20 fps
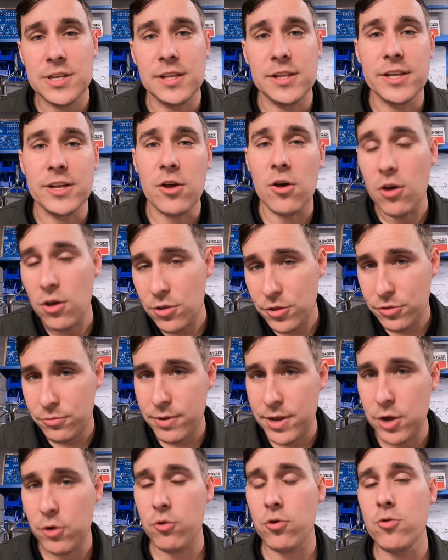killing all
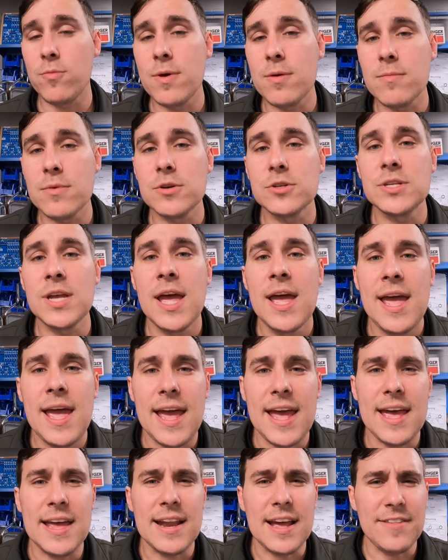three crew members.
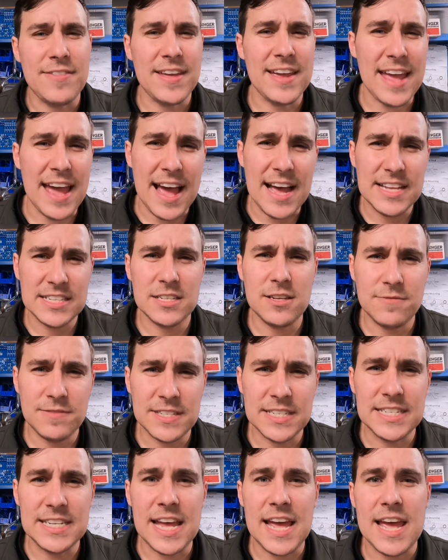And I think as of
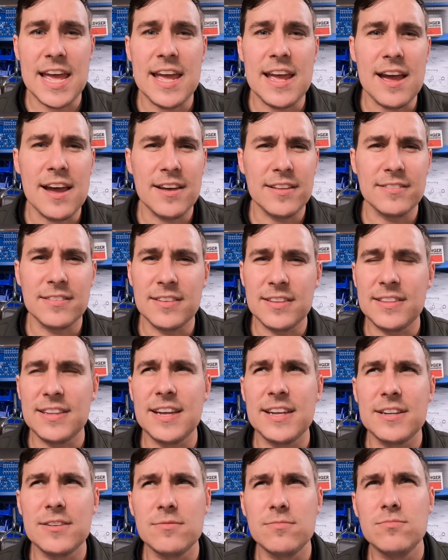today,
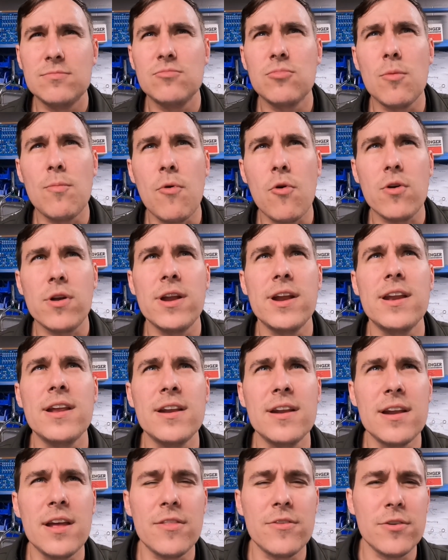they reported
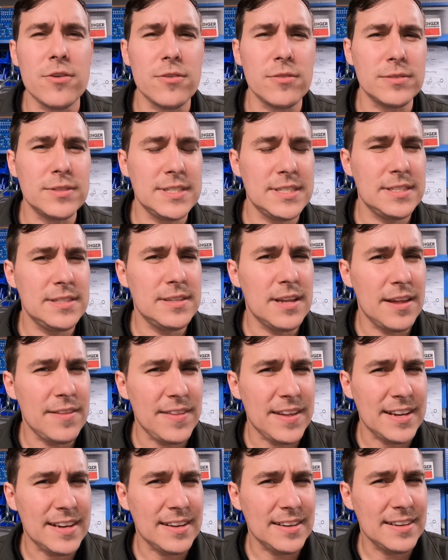another, I
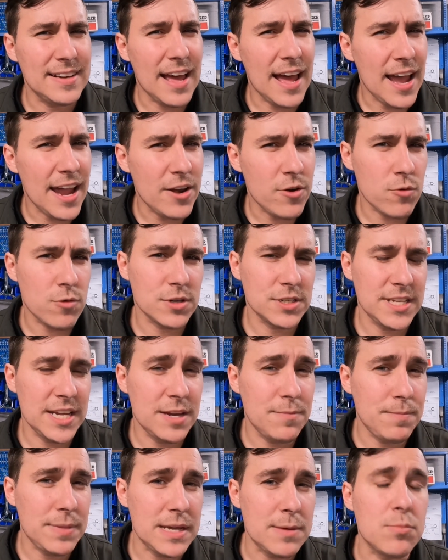think, 9 or
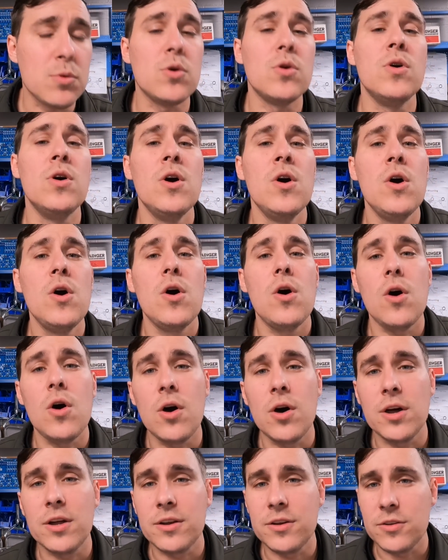10 people
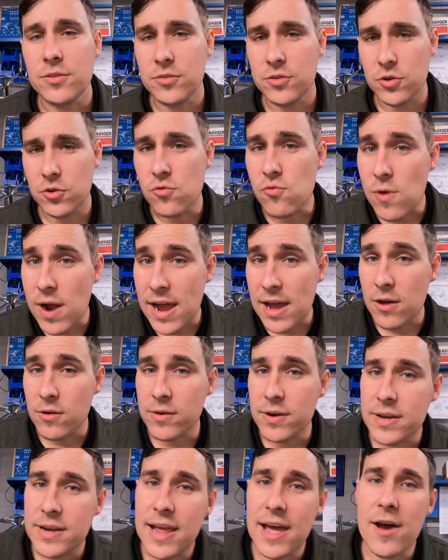on the
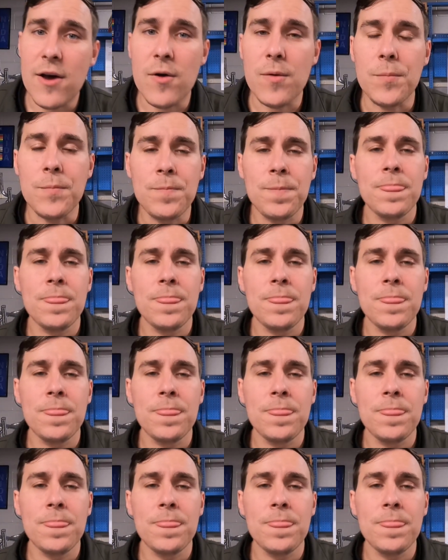ground. Now,